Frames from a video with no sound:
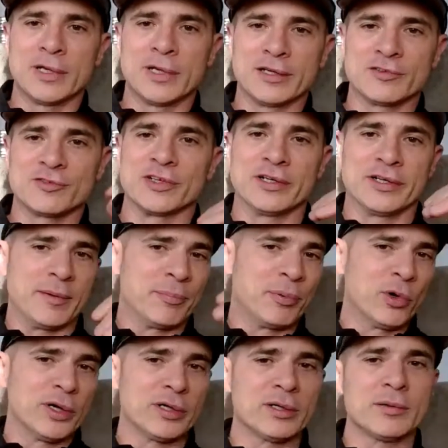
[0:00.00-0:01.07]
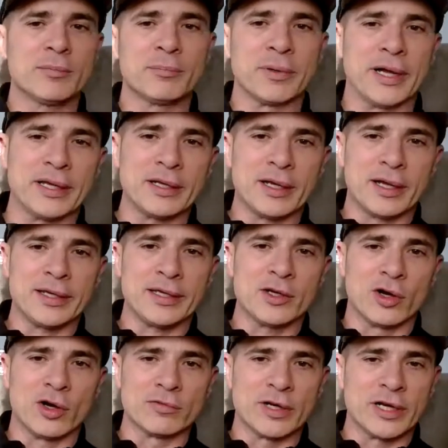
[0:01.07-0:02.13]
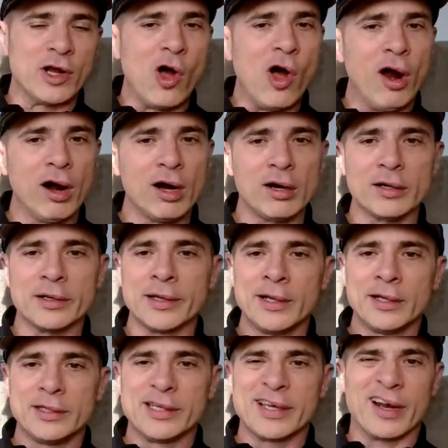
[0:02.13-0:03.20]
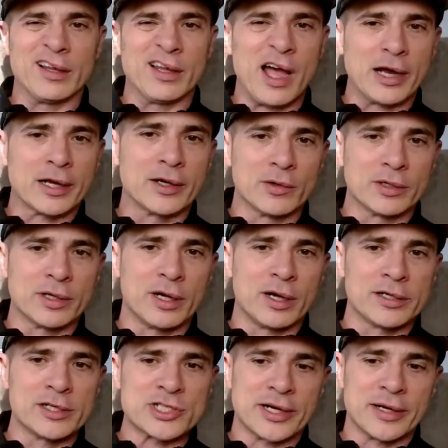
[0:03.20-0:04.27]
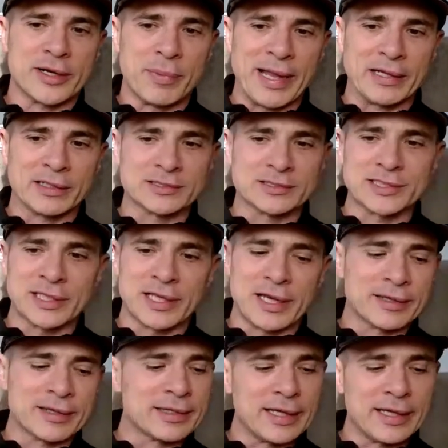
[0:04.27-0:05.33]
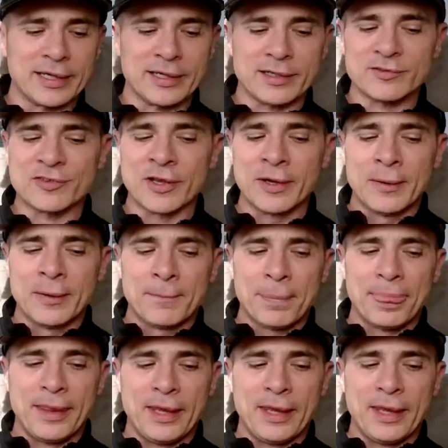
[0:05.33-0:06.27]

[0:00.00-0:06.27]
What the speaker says: Not necessarily important, but y'all run hard. You got a lot going on. You're trying to balance a lot of things.